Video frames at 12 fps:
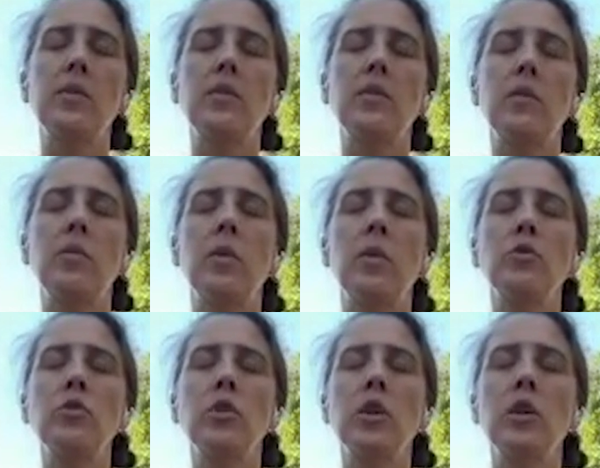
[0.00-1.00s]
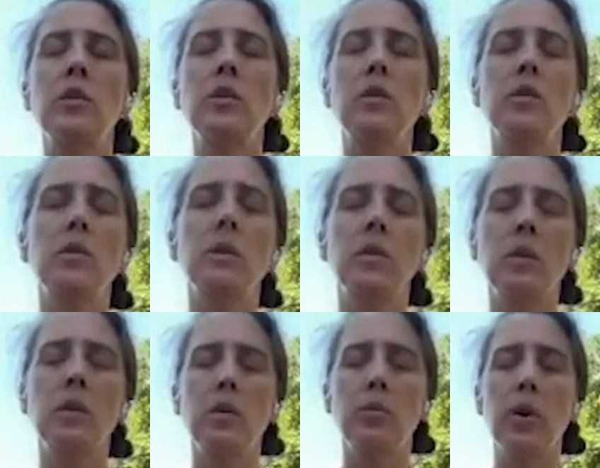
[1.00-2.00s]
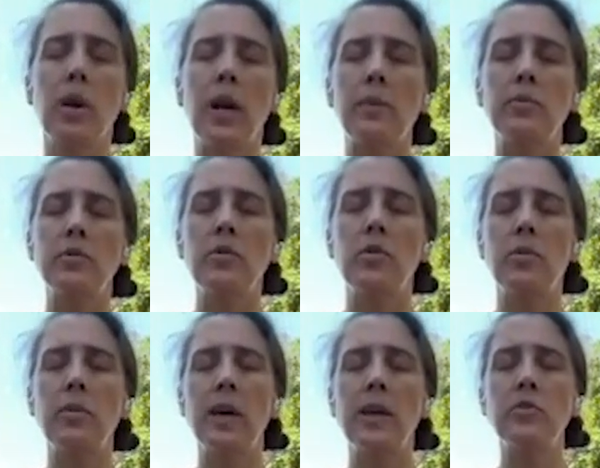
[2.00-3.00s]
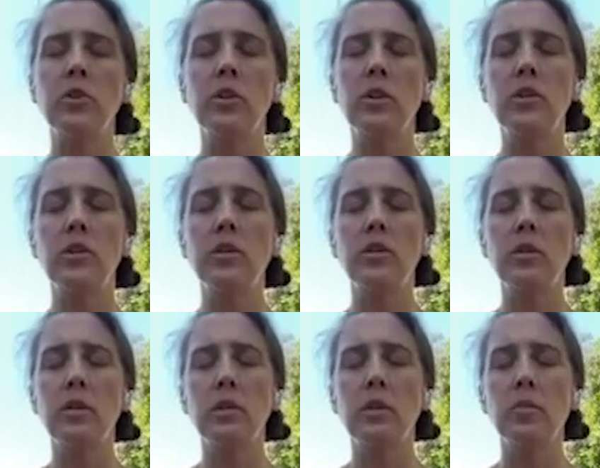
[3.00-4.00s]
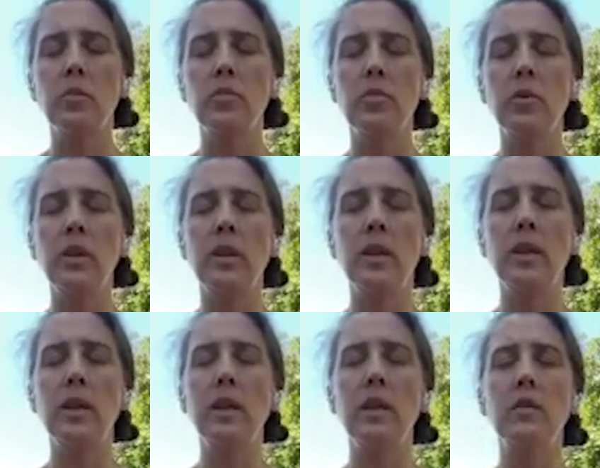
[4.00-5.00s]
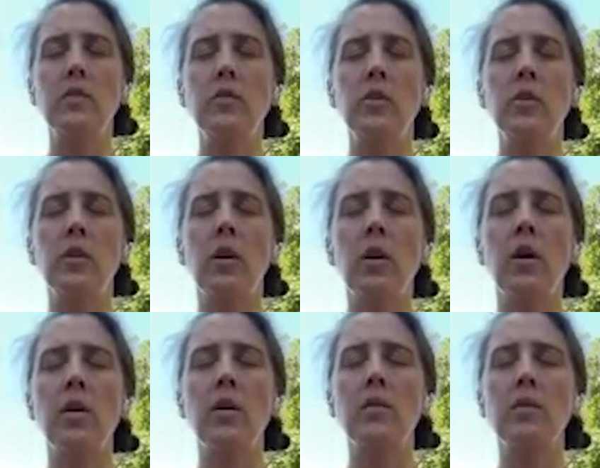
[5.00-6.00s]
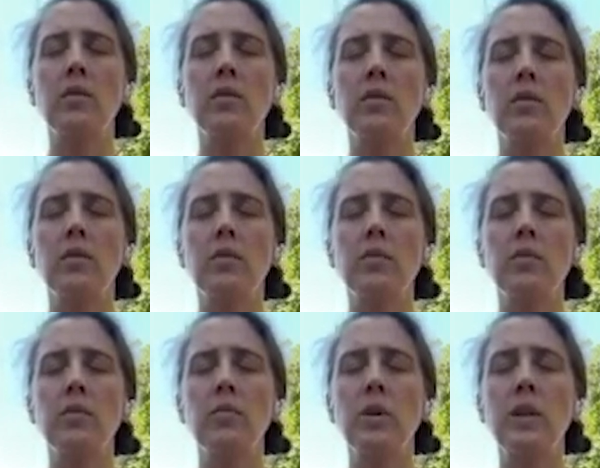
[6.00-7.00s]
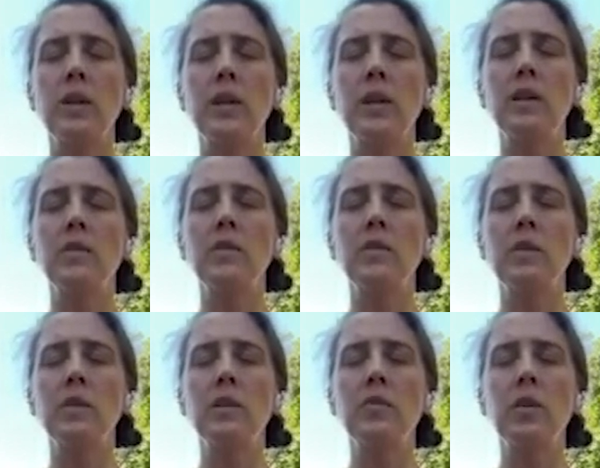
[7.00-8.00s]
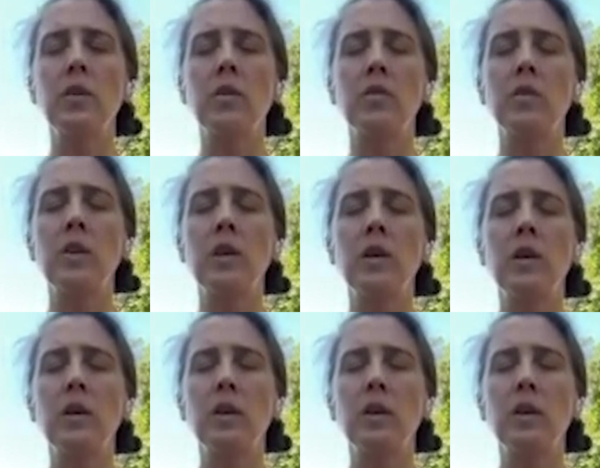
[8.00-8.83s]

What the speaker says: It's an emotion. Perhaps you imagine breathing into your heart, breathing into the difficulty.